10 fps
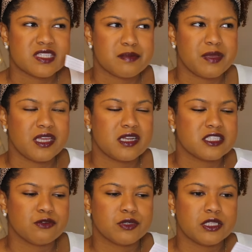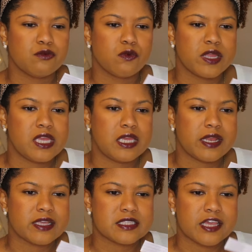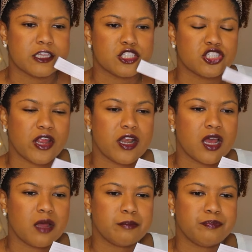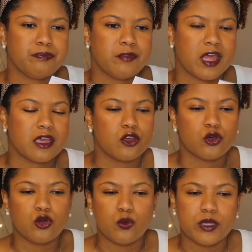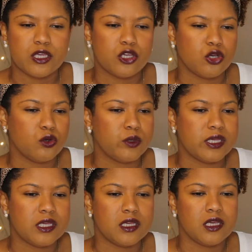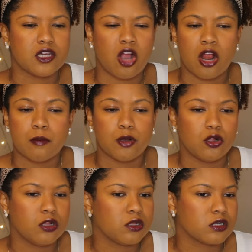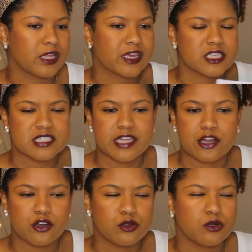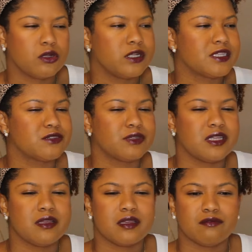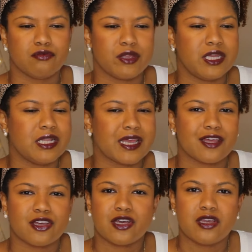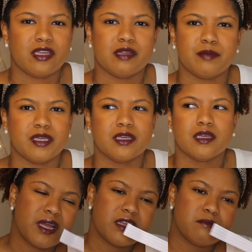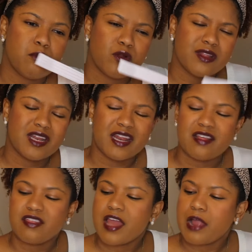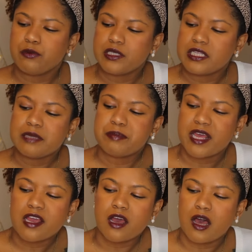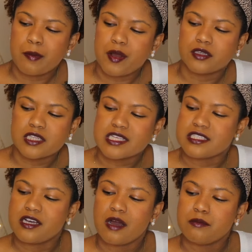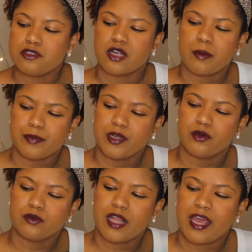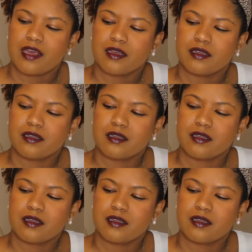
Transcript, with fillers: To me, it doesn't really read as like a straight up like ooey gooey caramel or like a snickerdoodle. It doesn't really read like a cookie to me. But more than anything, I really pick up on this gumdrop note. Like,